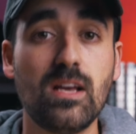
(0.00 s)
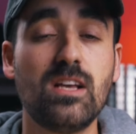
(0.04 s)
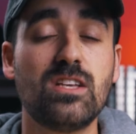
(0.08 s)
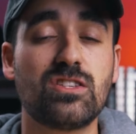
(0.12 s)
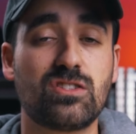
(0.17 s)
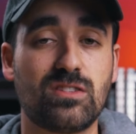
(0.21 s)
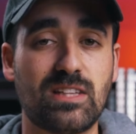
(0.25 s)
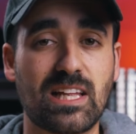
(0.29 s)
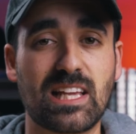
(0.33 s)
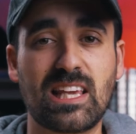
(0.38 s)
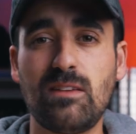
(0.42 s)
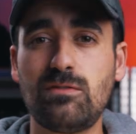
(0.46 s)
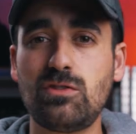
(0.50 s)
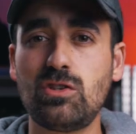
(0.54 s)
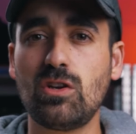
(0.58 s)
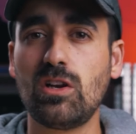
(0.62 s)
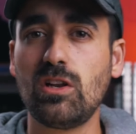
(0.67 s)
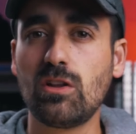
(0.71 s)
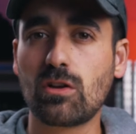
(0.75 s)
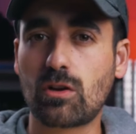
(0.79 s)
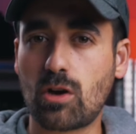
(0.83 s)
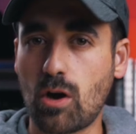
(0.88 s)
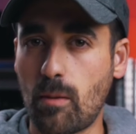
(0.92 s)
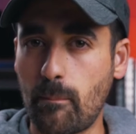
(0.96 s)
So that gives you a
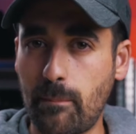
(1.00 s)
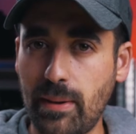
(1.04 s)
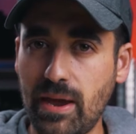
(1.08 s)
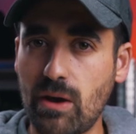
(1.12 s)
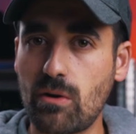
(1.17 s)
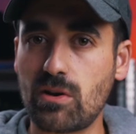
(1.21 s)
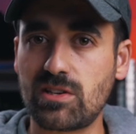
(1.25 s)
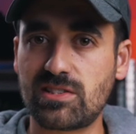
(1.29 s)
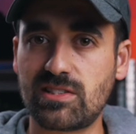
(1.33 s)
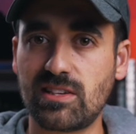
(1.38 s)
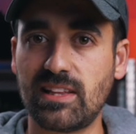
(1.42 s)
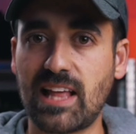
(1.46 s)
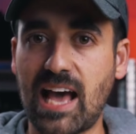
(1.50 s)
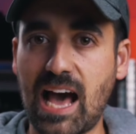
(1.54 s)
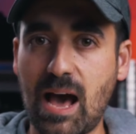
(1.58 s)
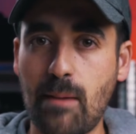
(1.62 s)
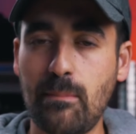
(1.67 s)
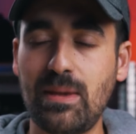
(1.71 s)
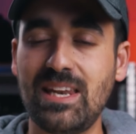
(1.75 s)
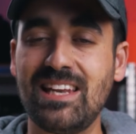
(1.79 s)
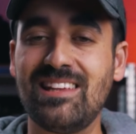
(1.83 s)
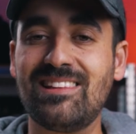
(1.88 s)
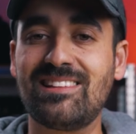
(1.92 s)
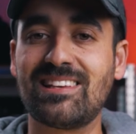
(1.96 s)
little comparison how
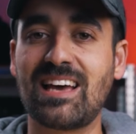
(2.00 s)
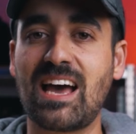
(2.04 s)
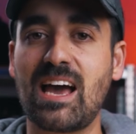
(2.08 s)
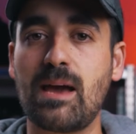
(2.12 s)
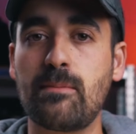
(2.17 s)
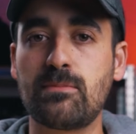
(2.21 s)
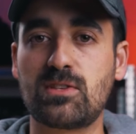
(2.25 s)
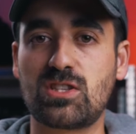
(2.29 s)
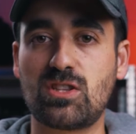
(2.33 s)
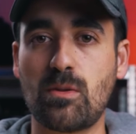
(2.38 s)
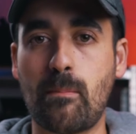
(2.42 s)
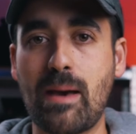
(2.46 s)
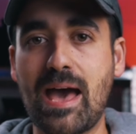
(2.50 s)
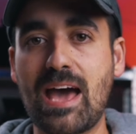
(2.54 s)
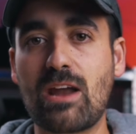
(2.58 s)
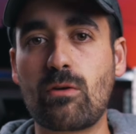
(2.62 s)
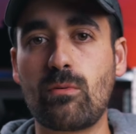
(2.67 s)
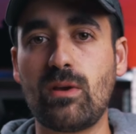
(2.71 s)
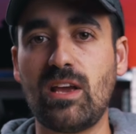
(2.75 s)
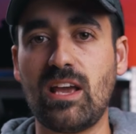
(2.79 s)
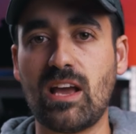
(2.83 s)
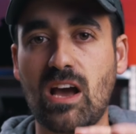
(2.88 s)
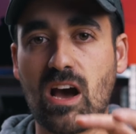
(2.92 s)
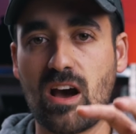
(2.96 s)
many times the
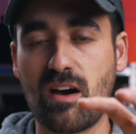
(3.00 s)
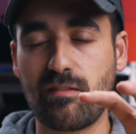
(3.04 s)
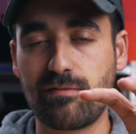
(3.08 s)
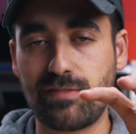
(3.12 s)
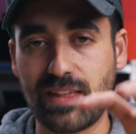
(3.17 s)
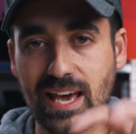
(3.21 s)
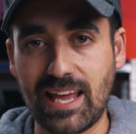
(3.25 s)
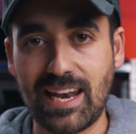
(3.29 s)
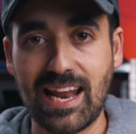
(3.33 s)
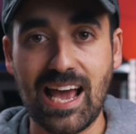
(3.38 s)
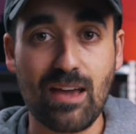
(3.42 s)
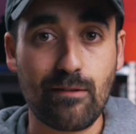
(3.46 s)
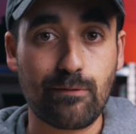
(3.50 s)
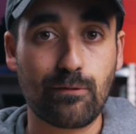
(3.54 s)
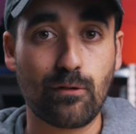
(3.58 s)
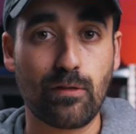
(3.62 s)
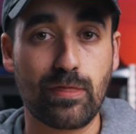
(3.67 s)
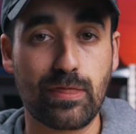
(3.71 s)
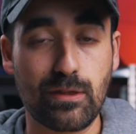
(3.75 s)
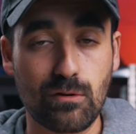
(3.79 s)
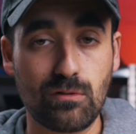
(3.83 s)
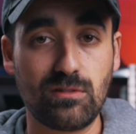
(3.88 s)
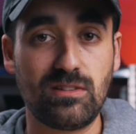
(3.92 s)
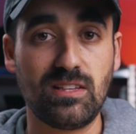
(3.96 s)
battery of that iPhone
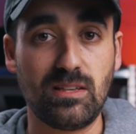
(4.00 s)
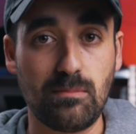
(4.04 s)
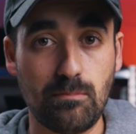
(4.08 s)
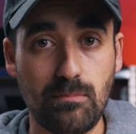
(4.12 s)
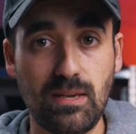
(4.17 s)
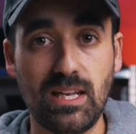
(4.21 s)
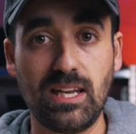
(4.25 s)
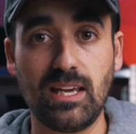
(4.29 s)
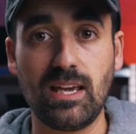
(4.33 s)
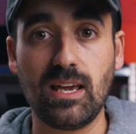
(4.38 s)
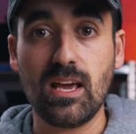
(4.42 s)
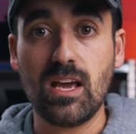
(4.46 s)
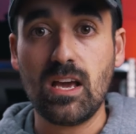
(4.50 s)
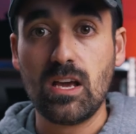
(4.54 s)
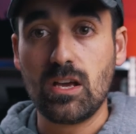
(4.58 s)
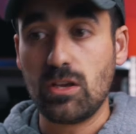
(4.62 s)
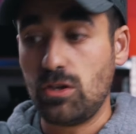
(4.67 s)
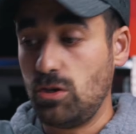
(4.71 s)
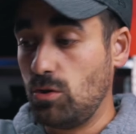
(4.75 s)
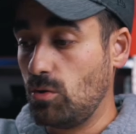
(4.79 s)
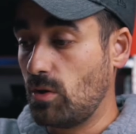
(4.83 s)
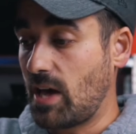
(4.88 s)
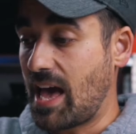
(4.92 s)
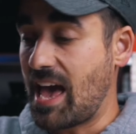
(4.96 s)
13 mini
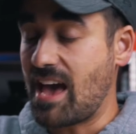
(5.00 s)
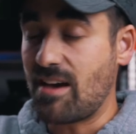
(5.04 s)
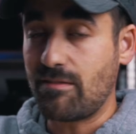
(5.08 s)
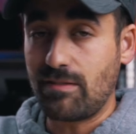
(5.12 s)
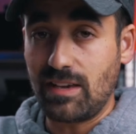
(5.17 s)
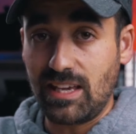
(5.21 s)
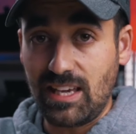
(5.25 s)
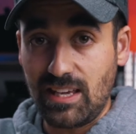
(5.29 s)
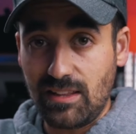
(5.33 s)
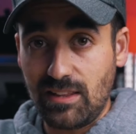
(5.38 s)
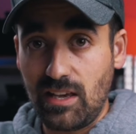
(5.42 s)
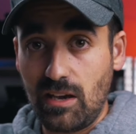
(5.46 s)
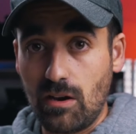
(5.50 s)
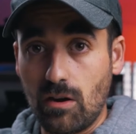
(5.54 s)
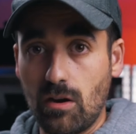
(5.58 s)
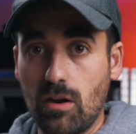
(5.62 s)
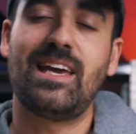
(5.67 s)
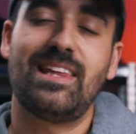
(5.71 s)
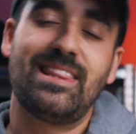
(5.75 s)
you have in here.